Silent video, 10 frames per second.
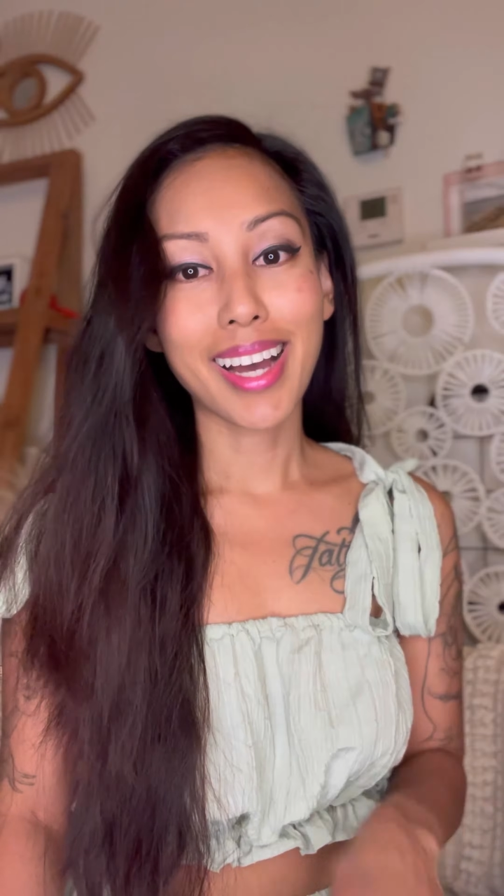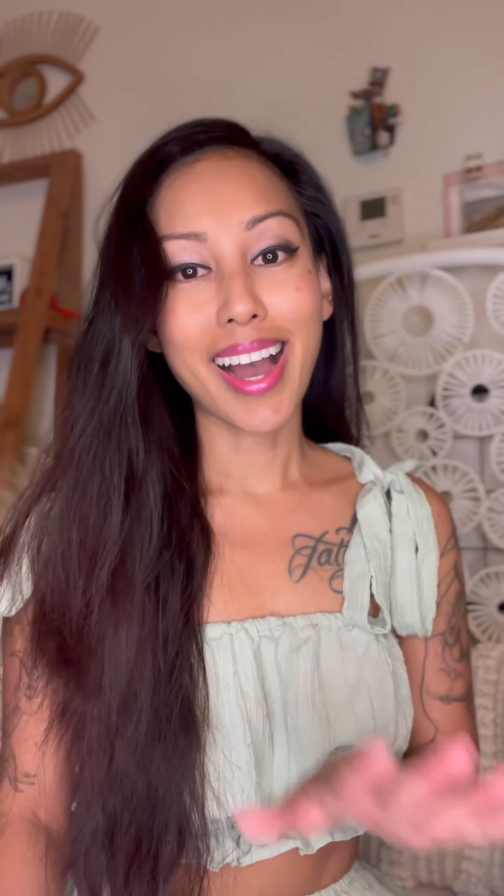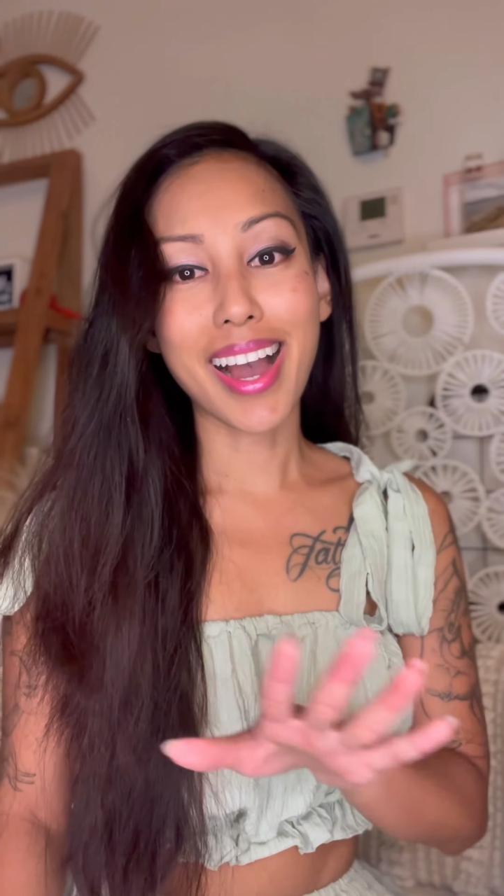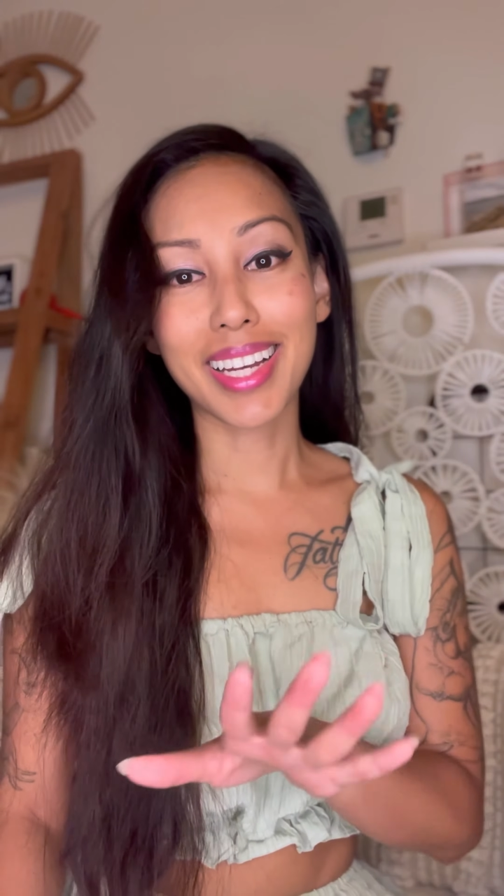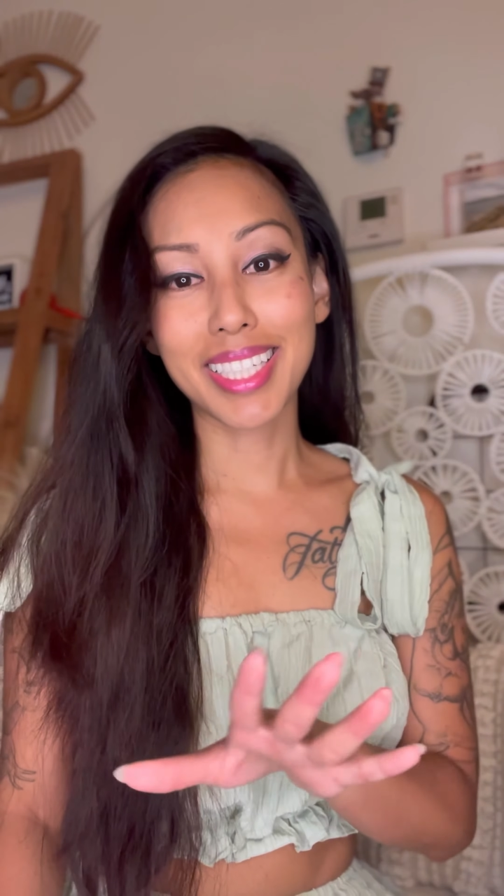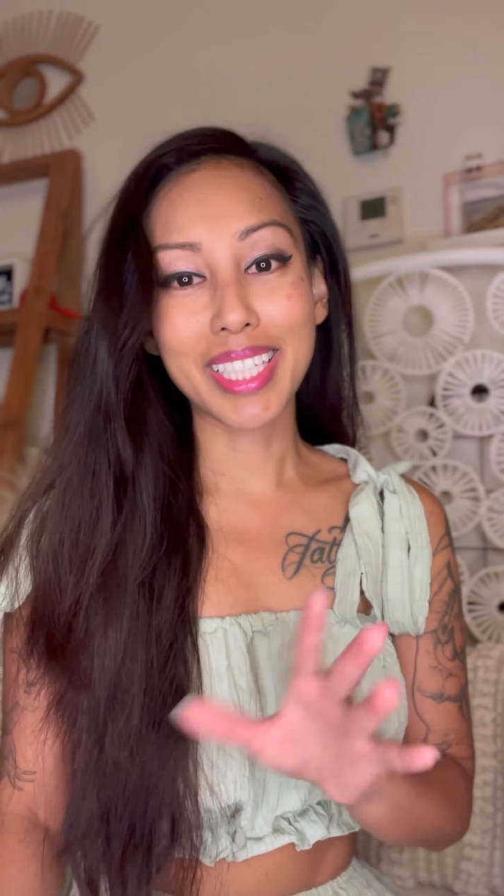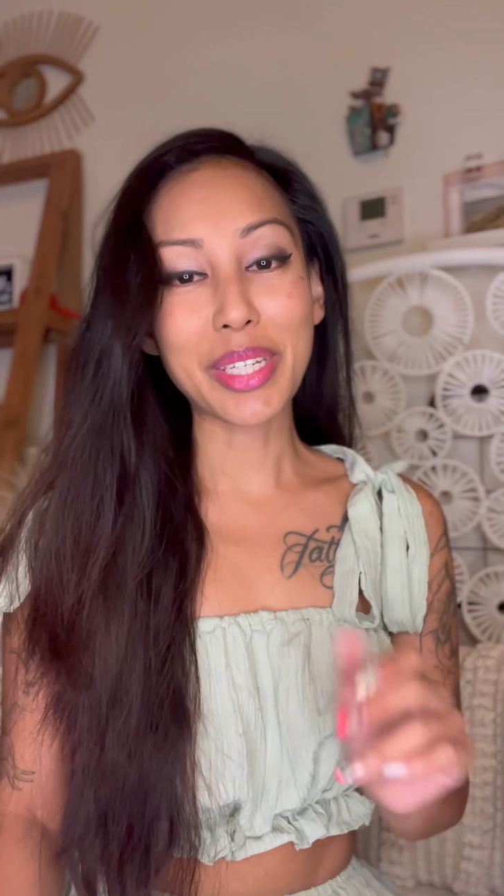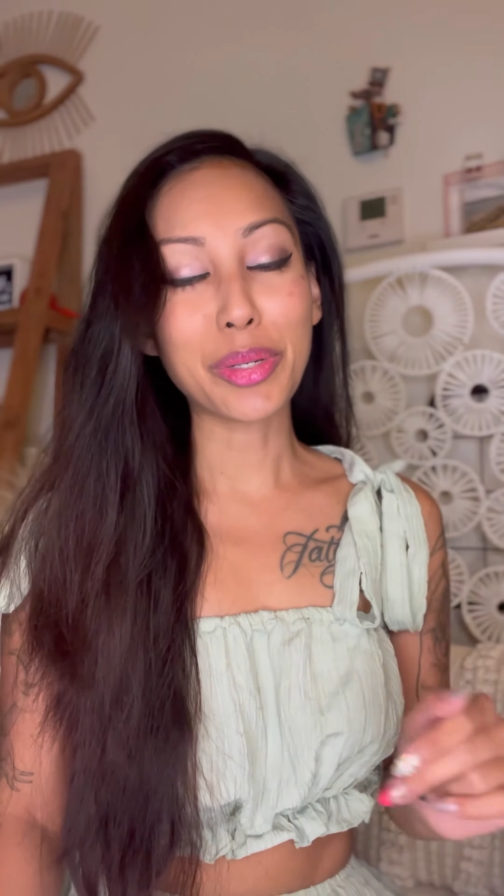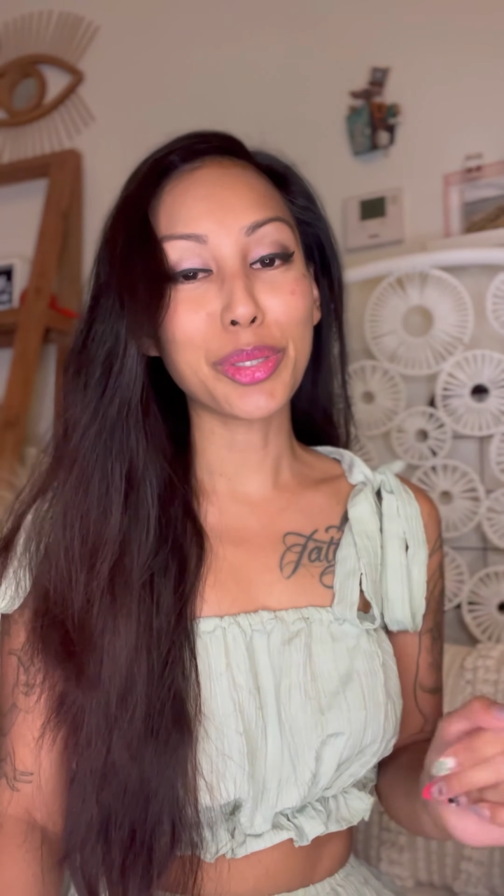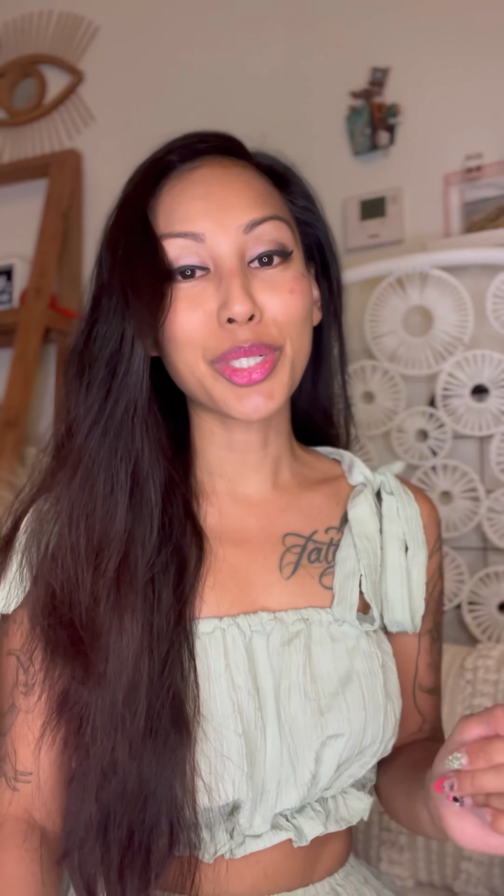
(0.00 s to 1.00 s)
I see
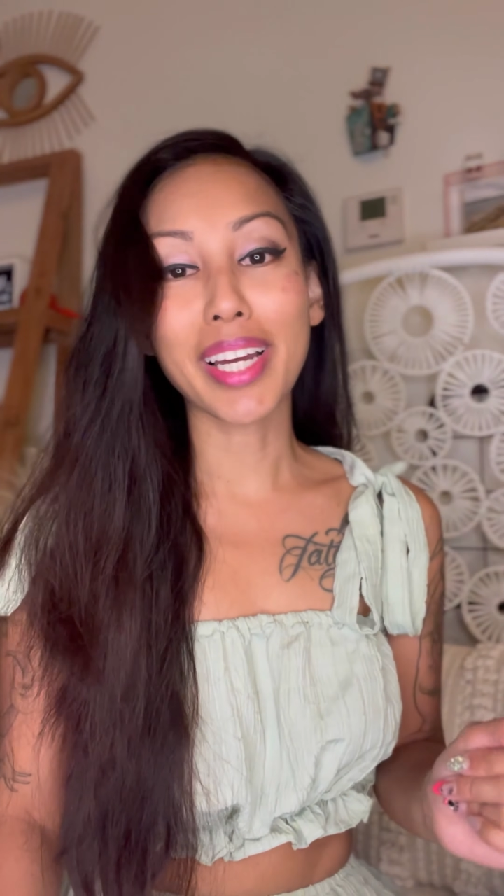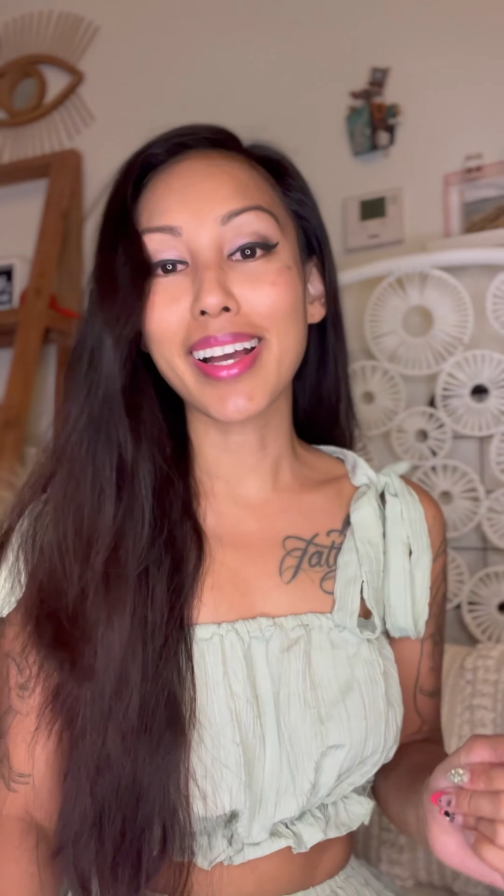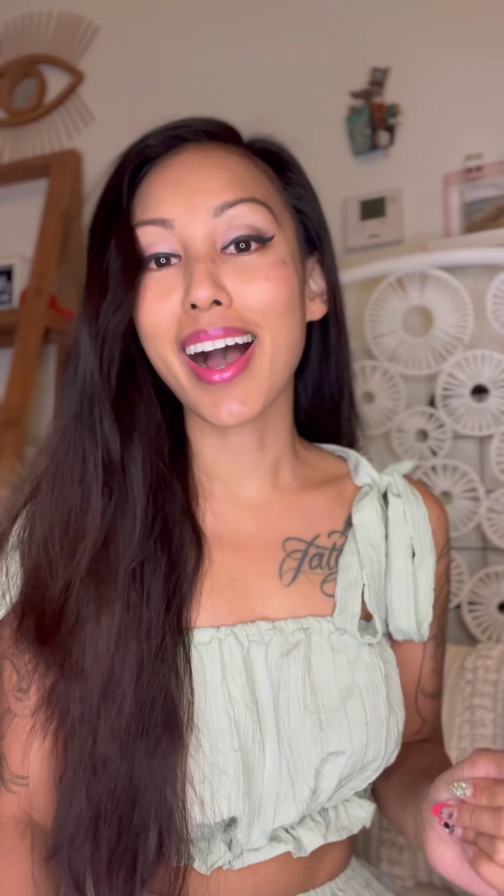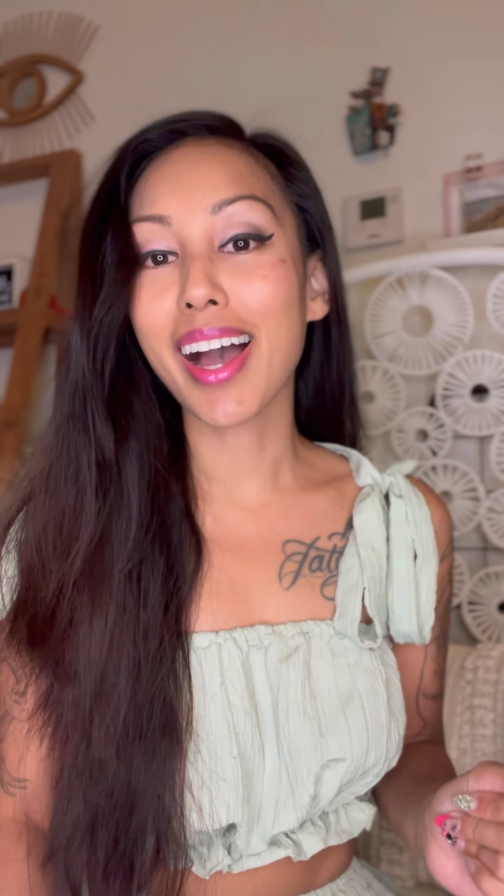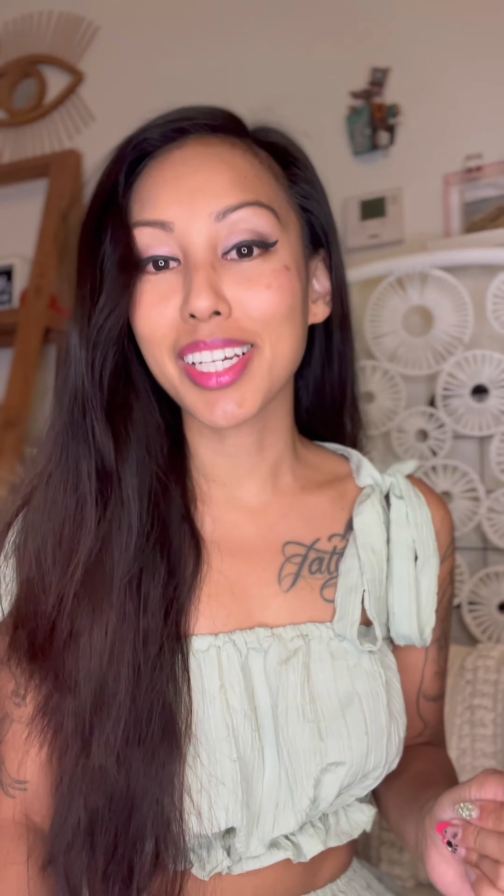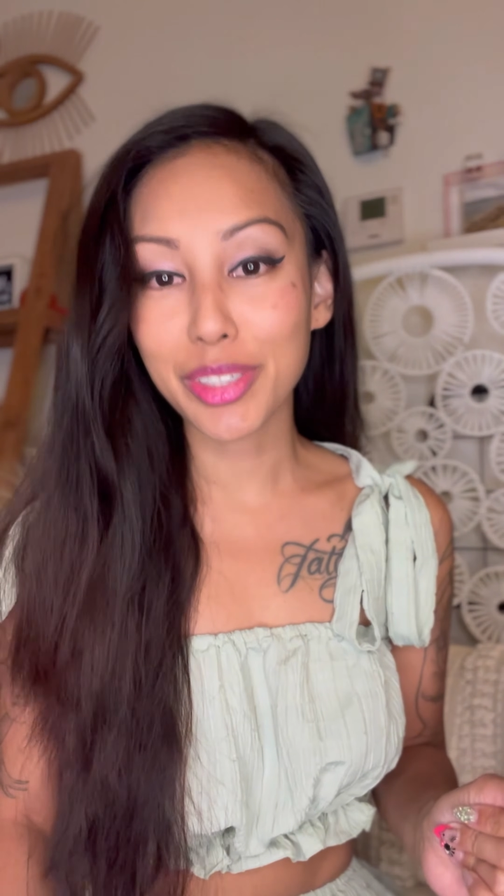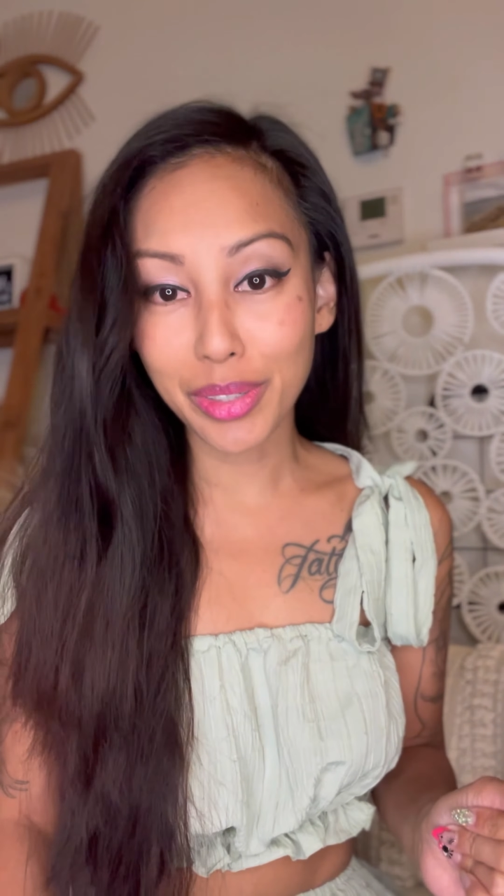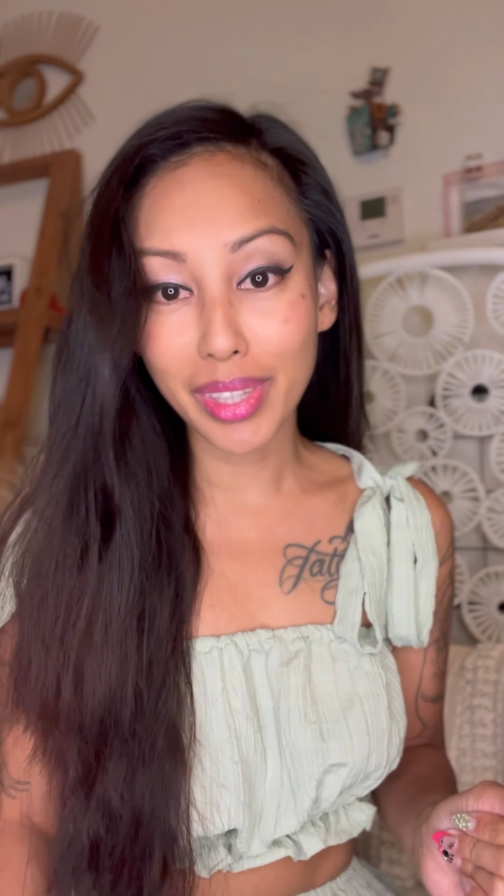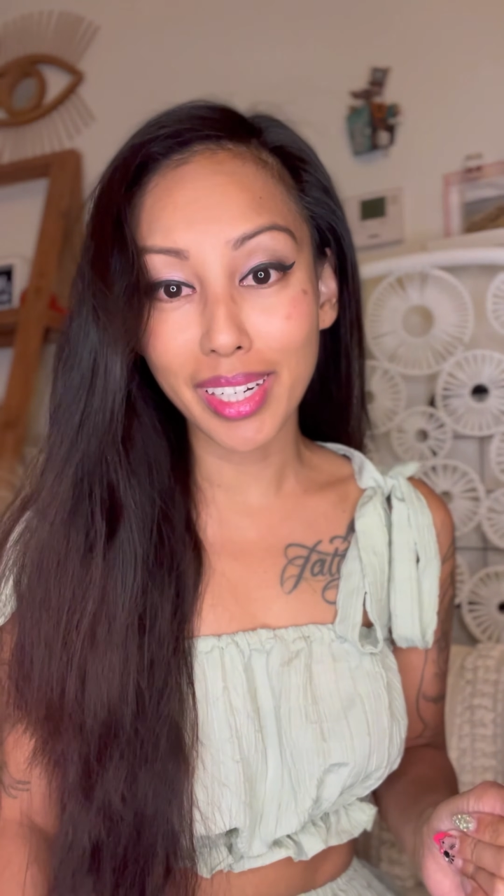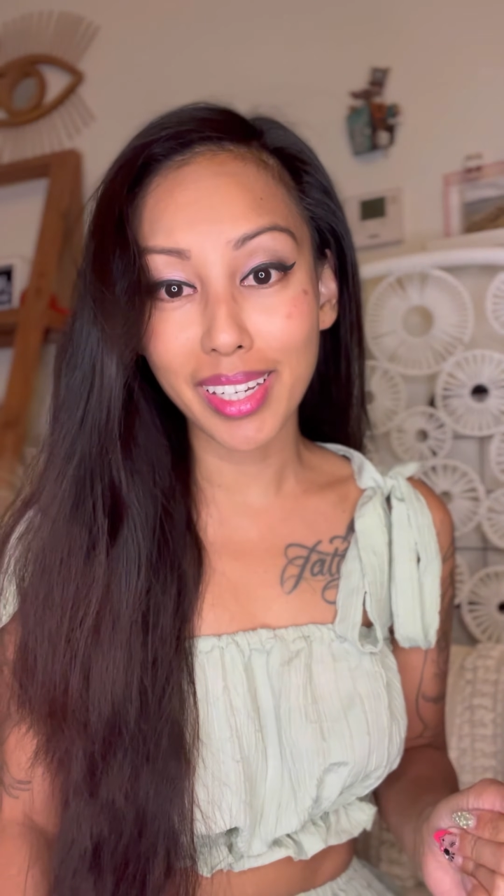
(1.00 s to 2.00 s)
you trying to hide your
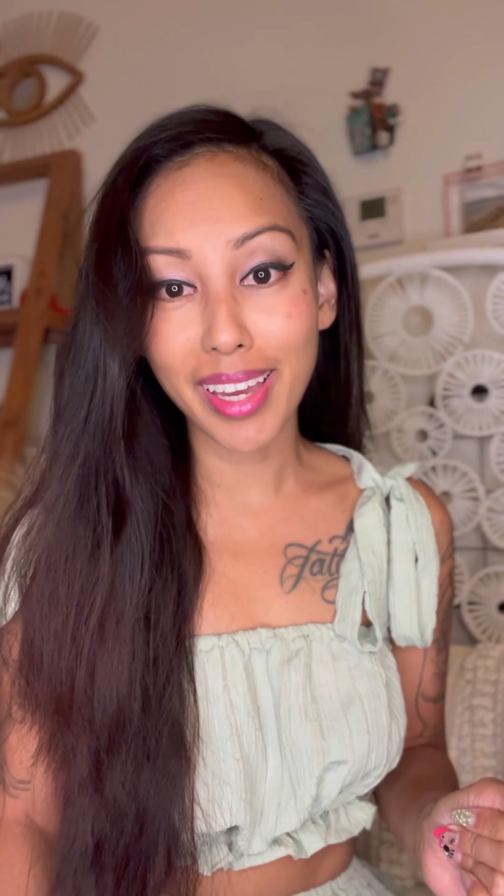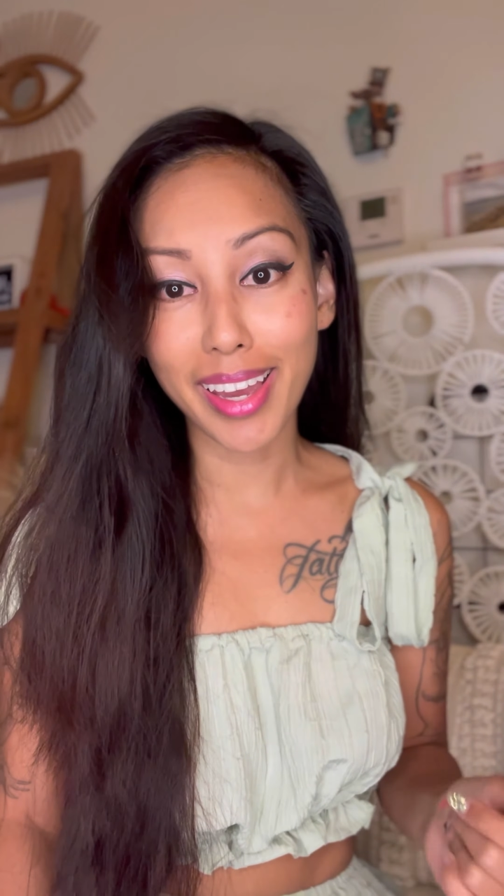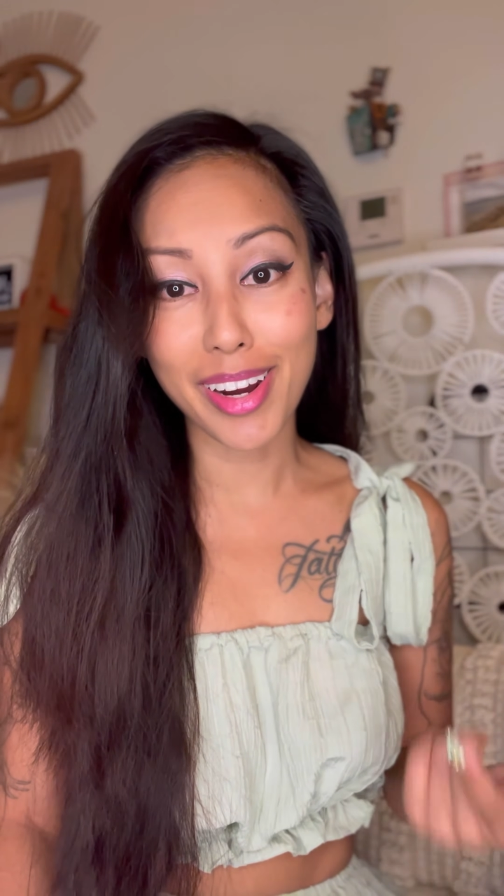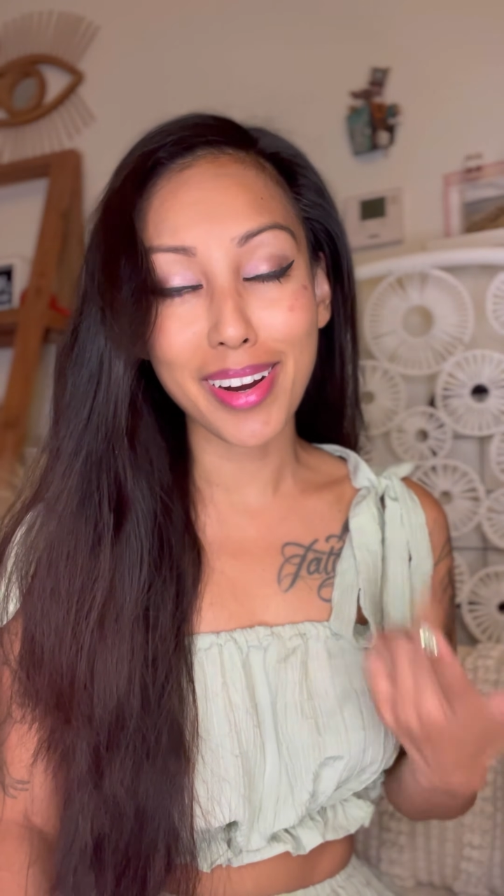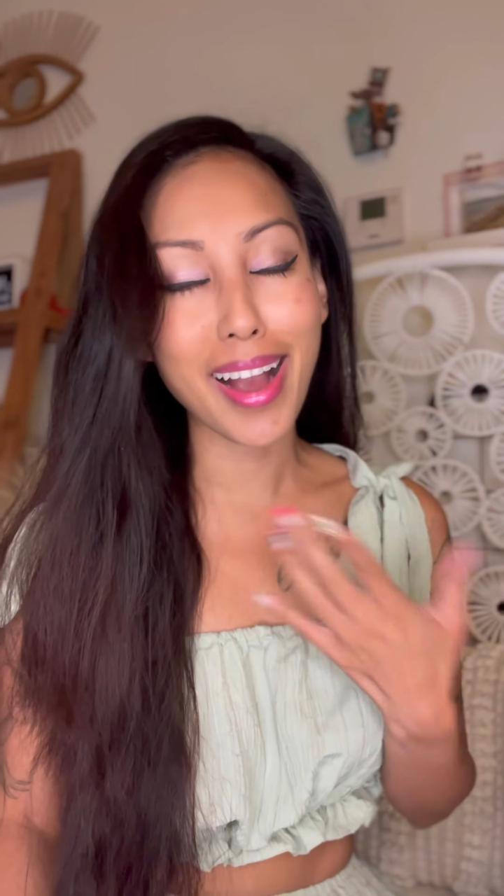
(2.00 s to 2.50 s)
thinning hair.